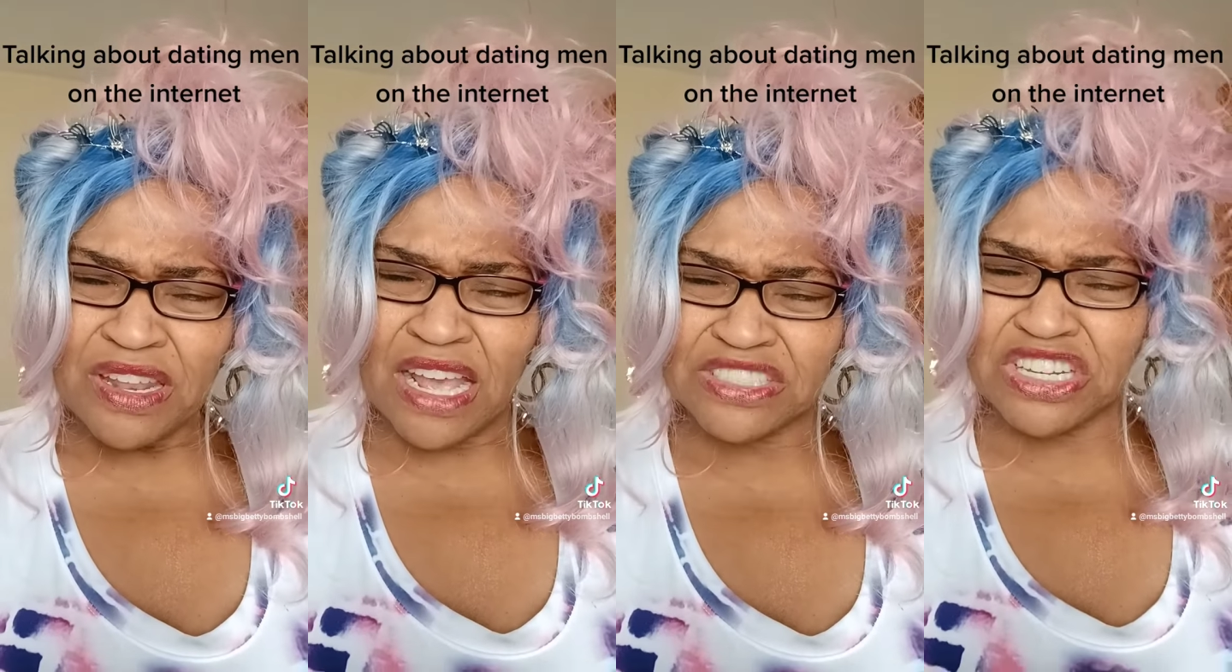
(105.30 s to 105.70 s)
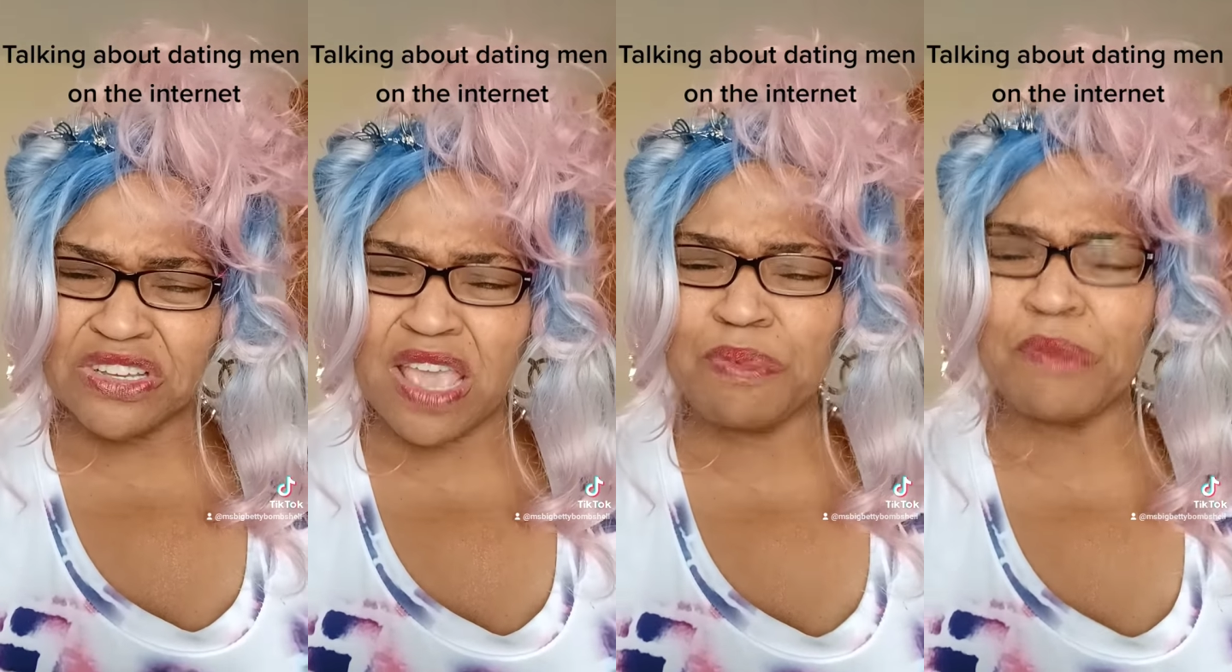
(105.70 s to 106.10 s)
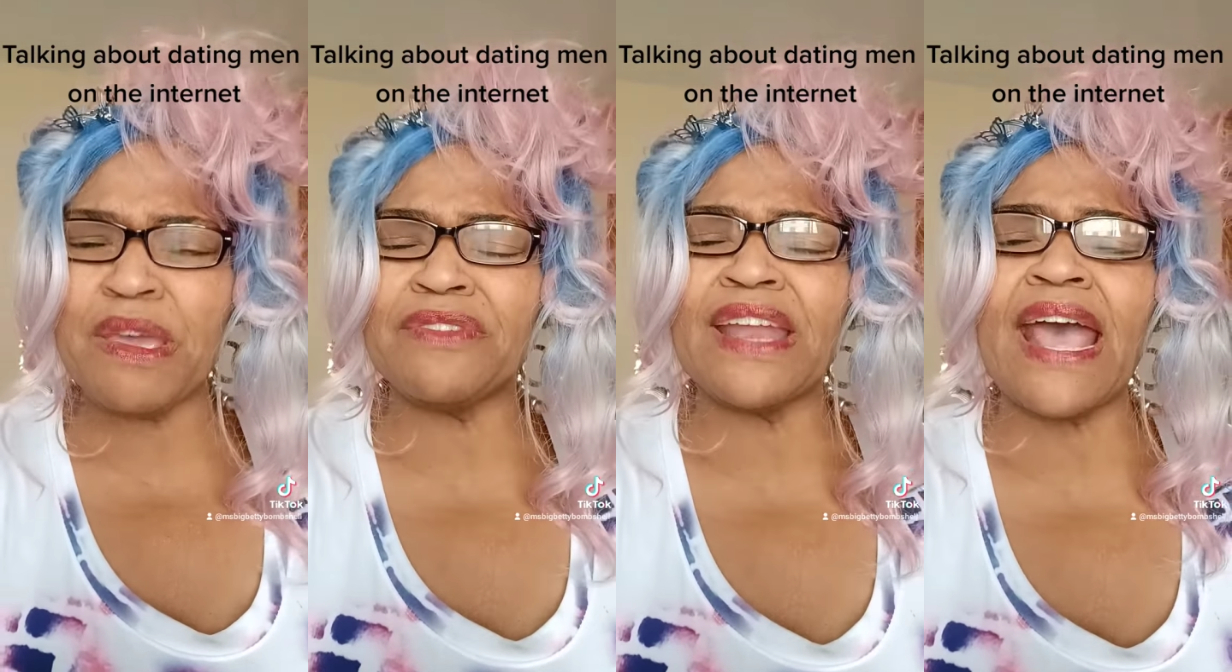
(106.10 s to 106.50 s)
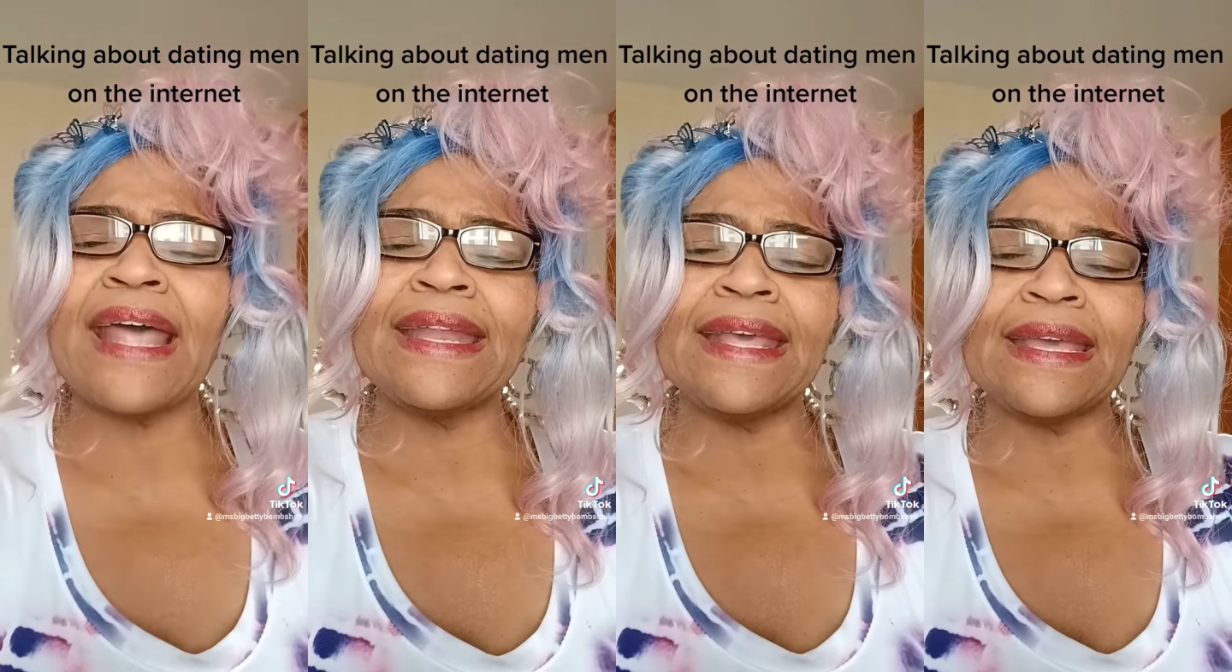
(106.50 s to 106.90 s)
Now, she'll keep them every now
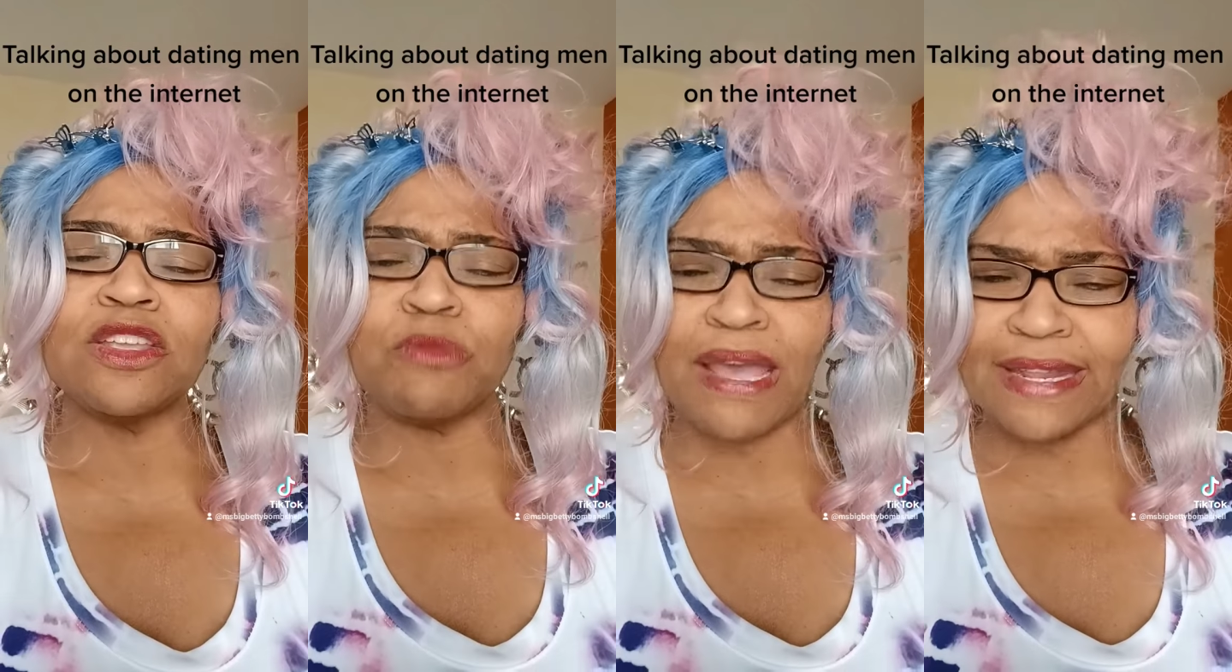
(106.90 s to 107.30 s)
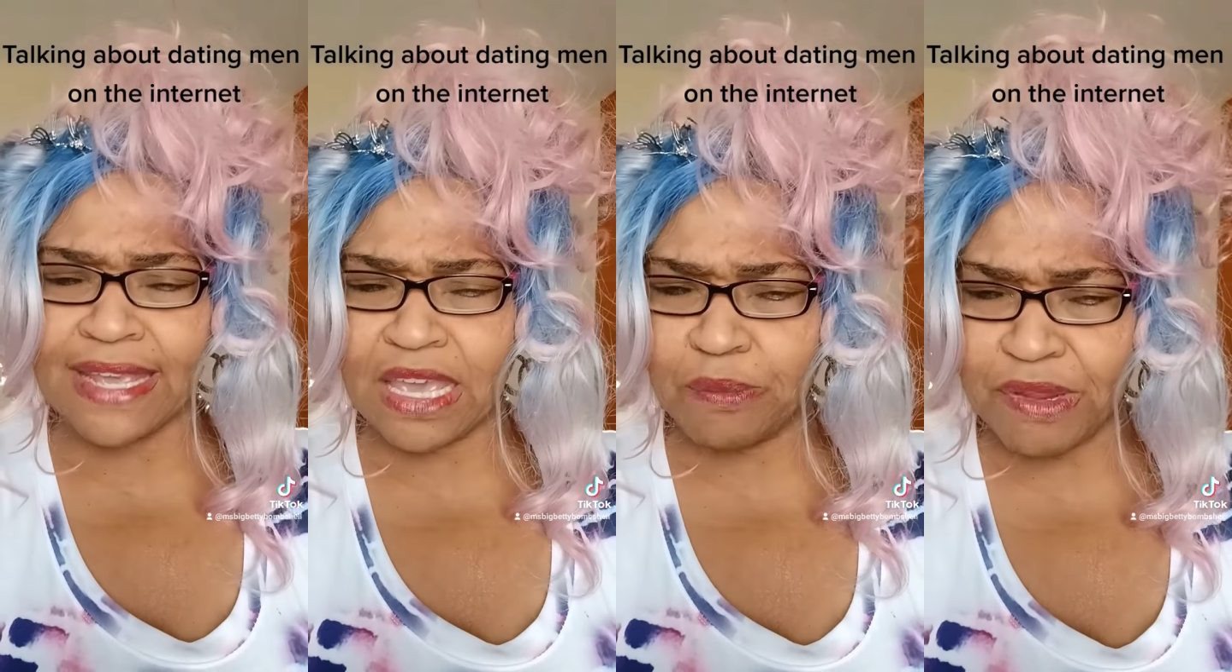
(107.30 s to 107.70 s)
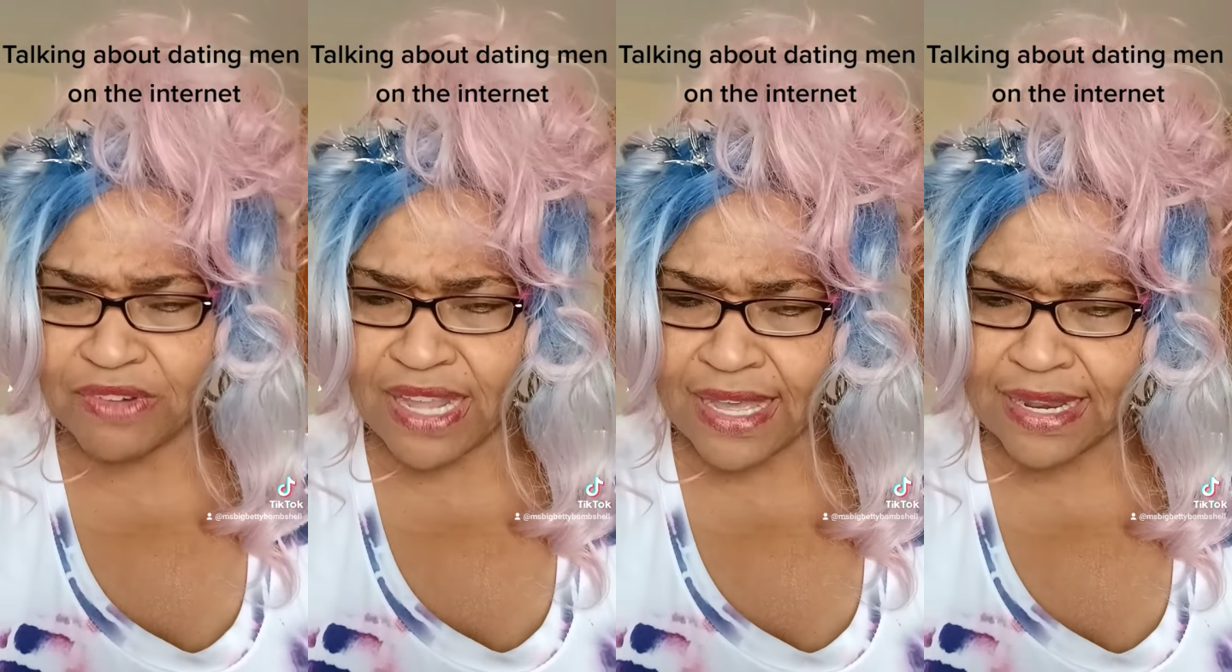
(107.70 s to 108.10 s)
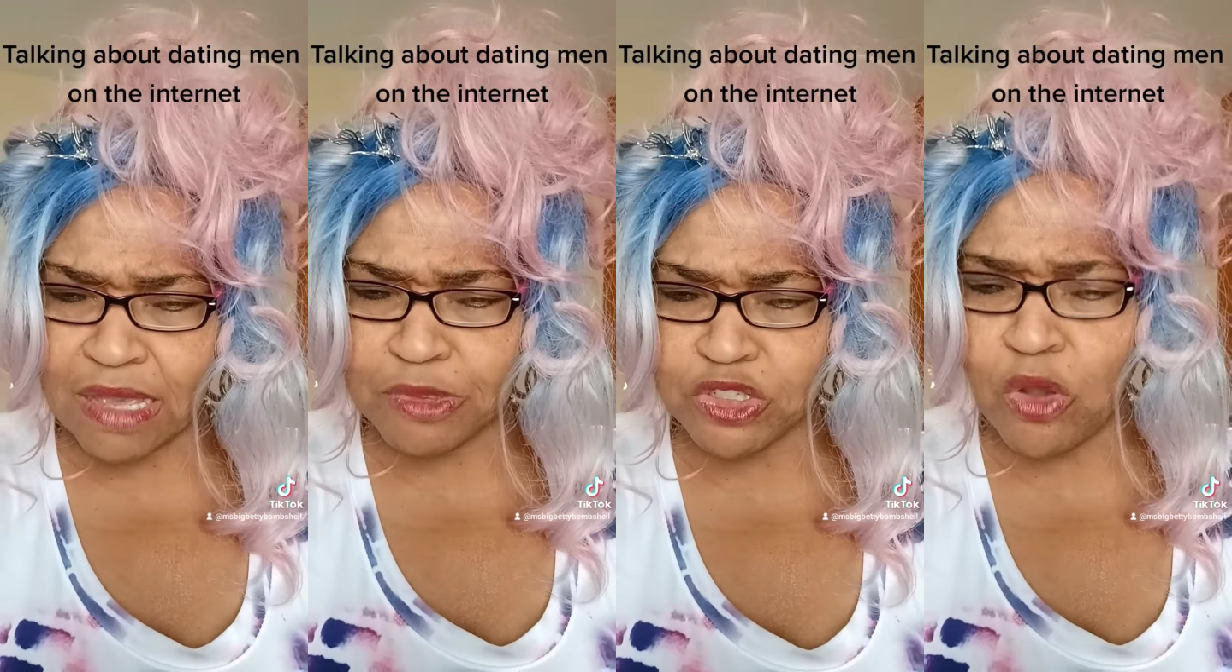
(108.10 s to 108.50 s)
and then. You might need help every now and
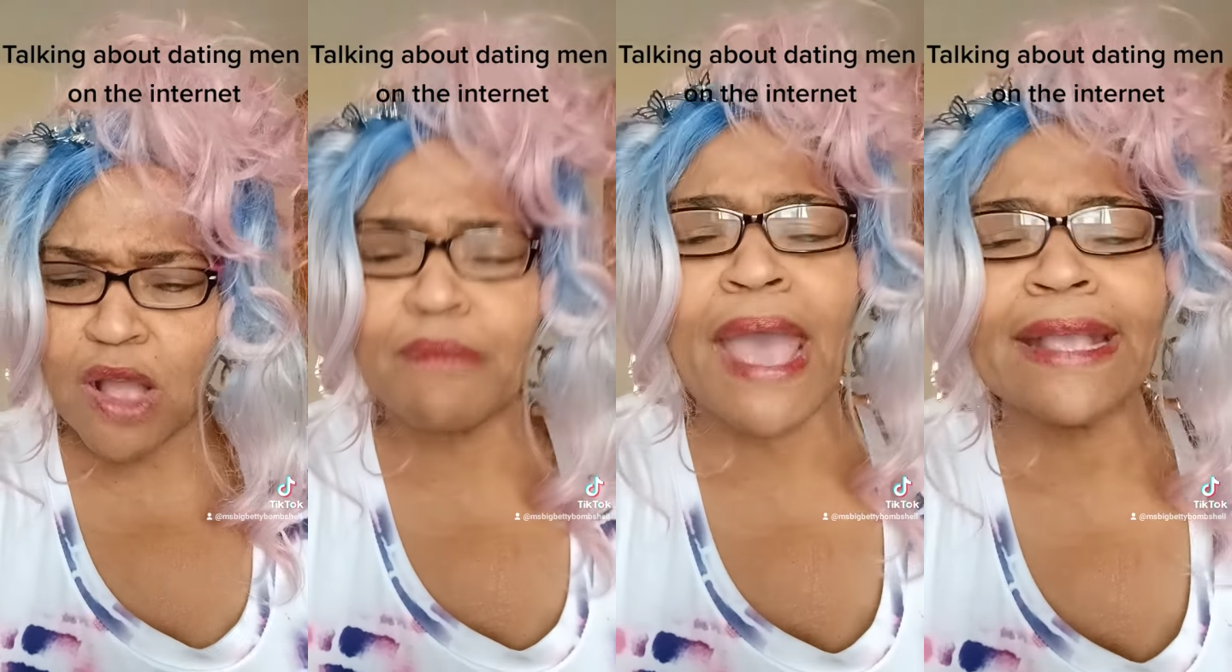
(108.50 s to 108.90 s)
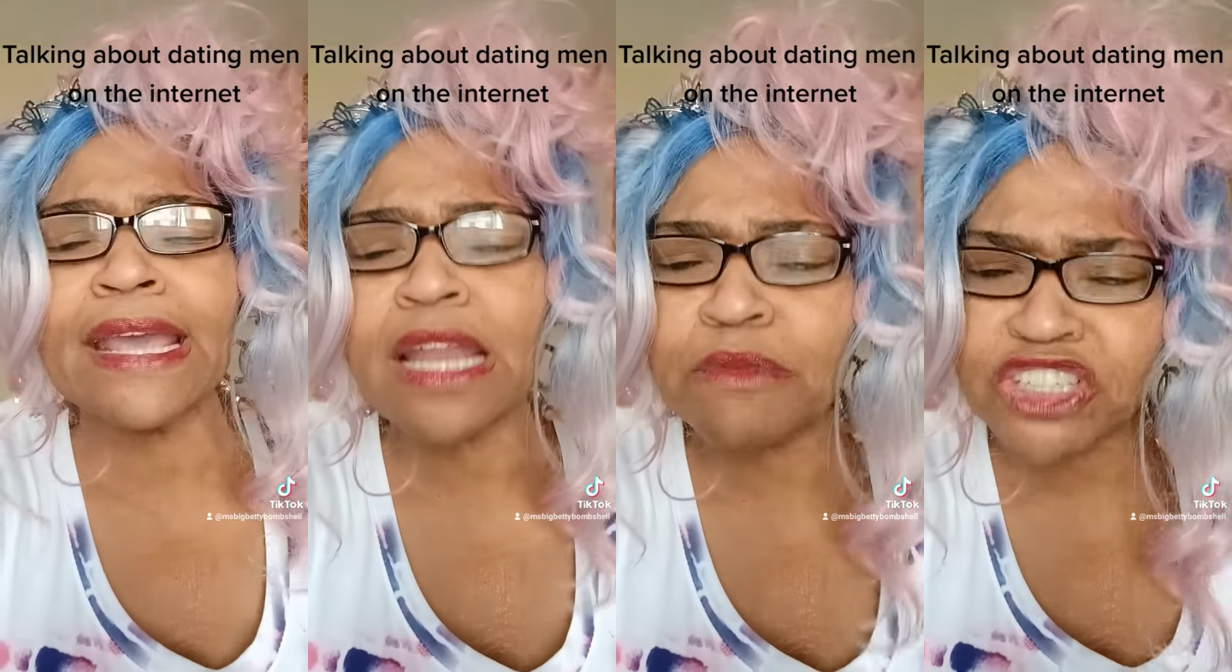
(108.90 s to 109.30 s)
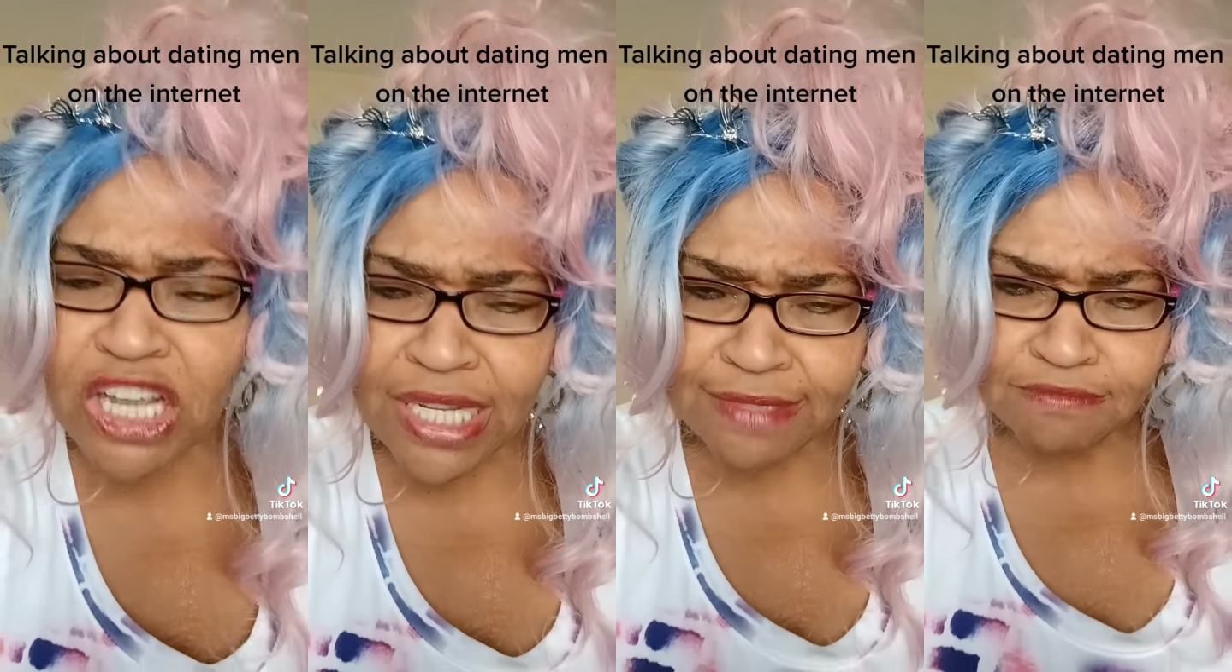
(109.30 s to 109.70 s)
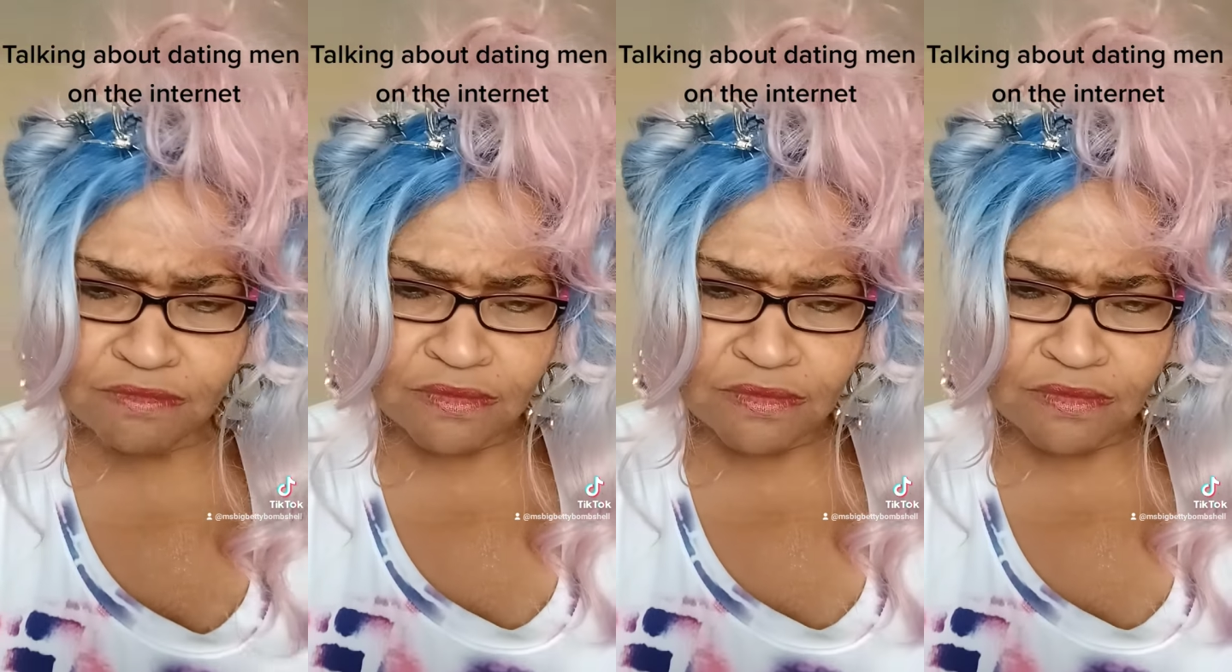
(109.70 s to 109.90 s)
then. But you're going to come back and get them chilling.